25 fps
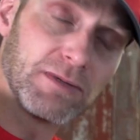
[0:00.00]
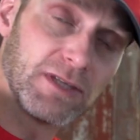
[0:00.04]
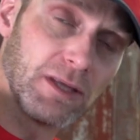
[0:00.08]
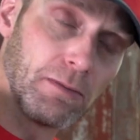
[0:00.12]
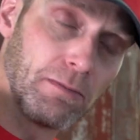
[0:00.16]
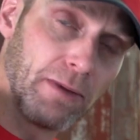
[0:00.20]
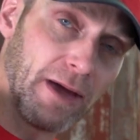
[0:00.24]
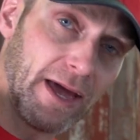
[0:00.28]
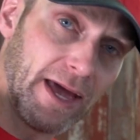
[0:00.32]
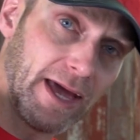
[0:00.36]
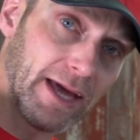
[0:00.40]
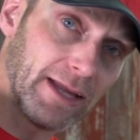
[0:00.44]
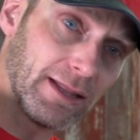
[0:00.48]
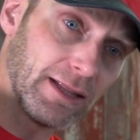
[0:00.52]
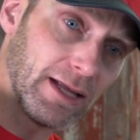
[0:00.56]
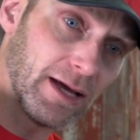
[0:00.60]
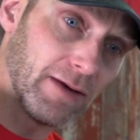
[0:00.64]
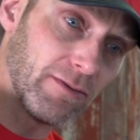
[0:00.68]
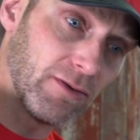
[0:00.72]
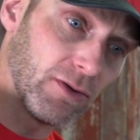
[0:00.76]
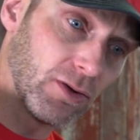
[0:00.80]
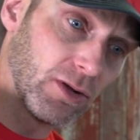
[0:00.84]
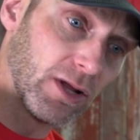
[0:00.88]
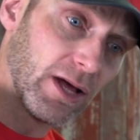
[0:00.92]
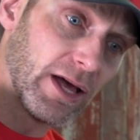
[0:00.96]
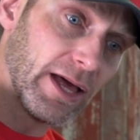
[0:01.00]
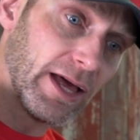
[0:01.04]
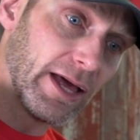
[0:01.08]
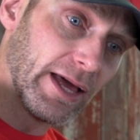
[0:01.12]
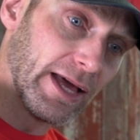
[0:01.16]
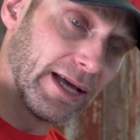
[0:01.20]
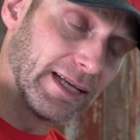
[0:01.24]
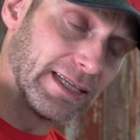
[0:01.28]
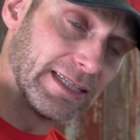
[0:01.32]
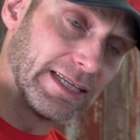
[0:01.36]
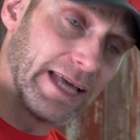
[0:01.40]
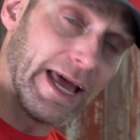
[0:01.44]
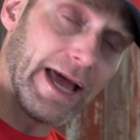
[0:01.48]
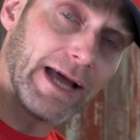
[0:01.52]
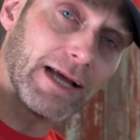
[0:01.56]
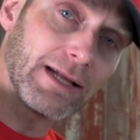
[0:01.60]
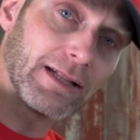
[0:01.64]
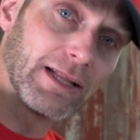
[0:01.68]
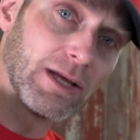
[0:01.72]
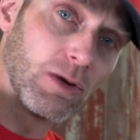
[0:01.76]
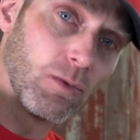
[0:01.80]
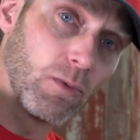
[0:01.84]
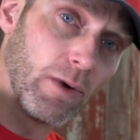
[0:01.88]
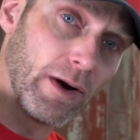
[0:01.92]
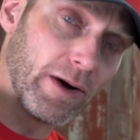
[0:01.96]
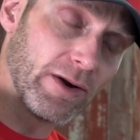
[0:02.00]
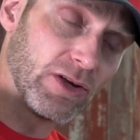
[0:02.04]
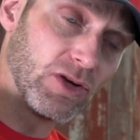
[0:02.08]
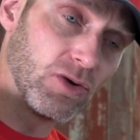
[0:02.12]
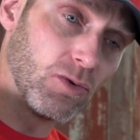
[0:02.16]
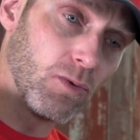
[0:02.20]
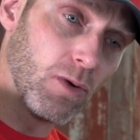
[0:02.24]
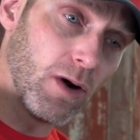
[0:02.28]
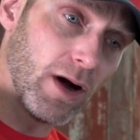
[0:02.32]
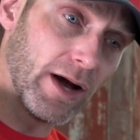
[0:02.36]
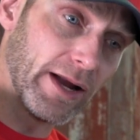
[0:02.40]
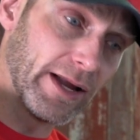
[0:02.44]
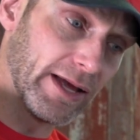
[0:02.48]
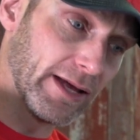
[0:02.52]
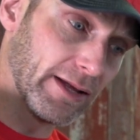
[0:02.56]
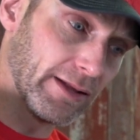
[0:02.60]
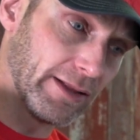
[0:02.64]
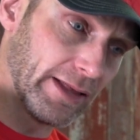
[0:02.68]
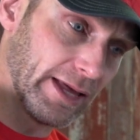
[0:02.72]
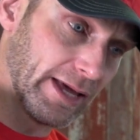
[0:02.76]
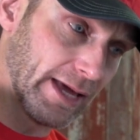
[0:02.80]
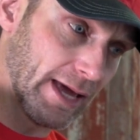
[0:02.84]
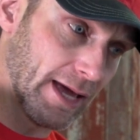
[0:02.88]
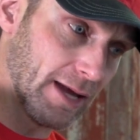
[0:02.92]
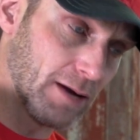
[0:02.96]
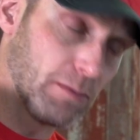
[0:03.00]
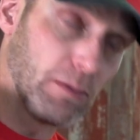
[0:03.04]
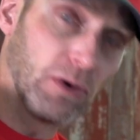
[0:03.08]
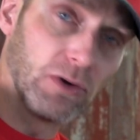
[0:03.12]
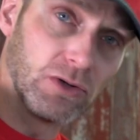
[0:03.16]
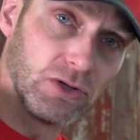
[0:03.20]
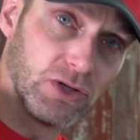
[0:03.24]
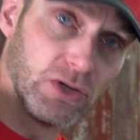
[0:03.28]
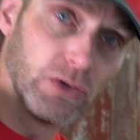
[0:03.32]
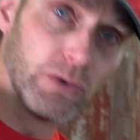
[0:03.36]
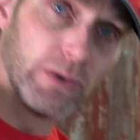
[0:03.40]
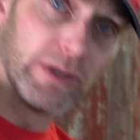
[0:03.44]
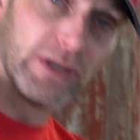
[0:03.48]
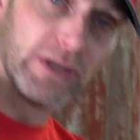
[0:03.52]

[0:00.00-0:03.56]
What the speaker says: the pan level exactly where you want it, like at about 2